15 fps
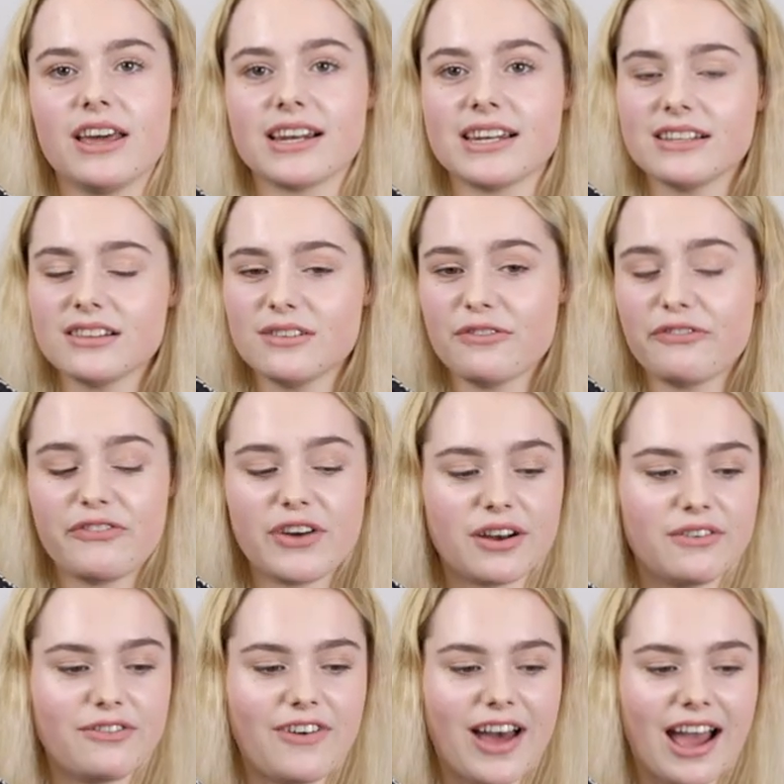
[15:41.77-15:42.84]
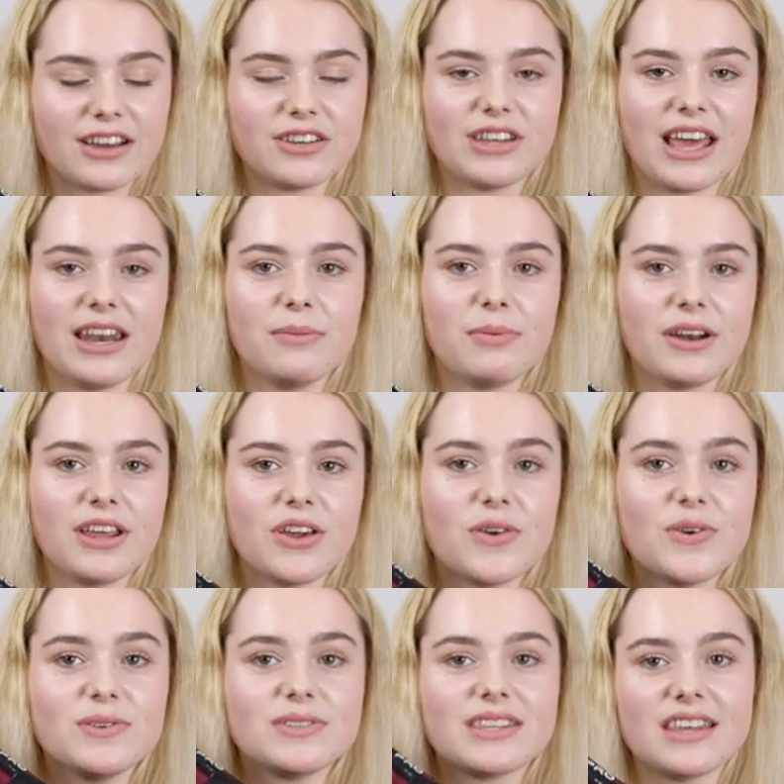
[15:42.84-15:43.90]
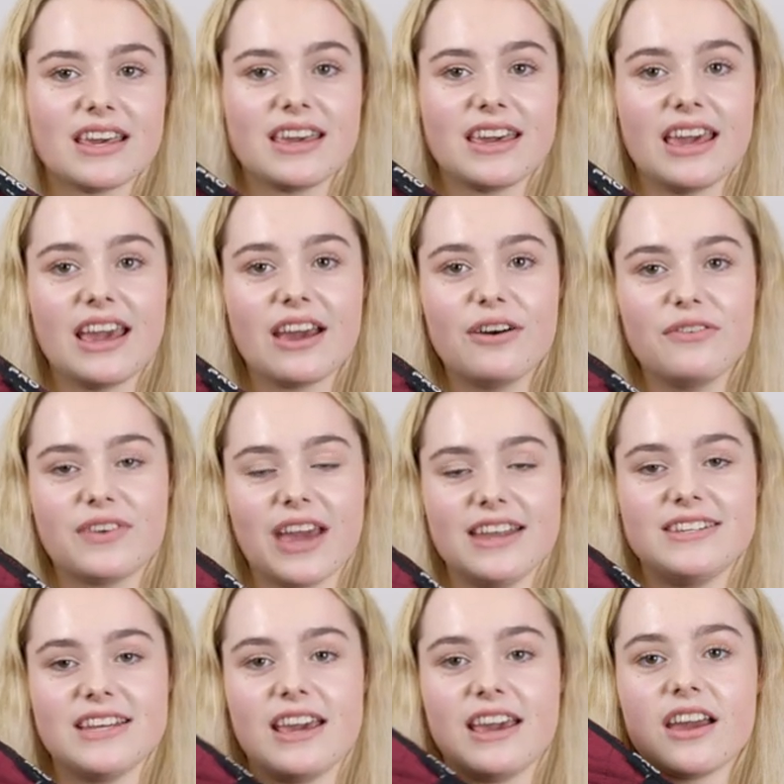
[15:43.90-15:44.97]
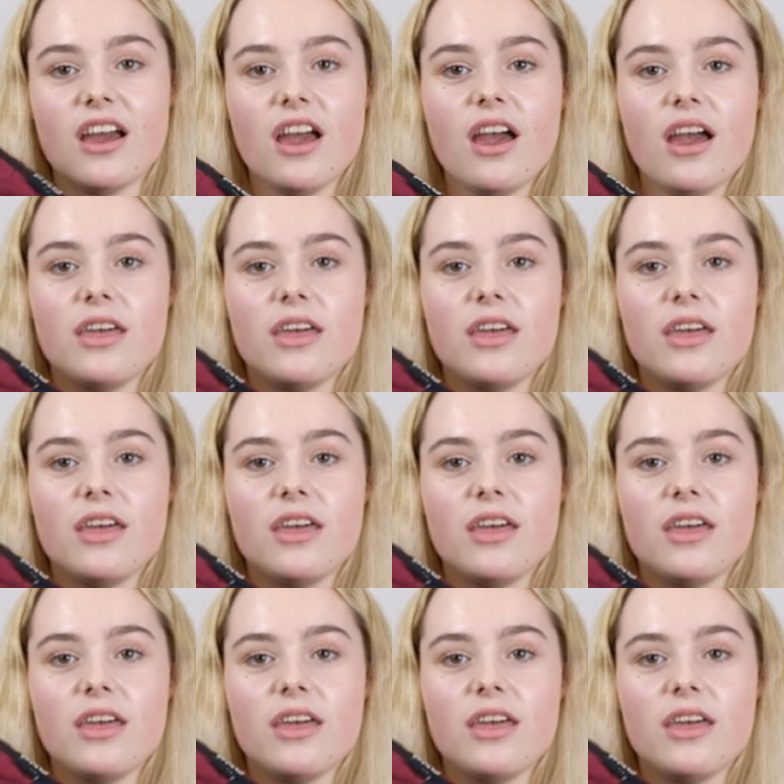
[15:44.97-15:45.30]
And a little fun fact, anybody who's thinking of getting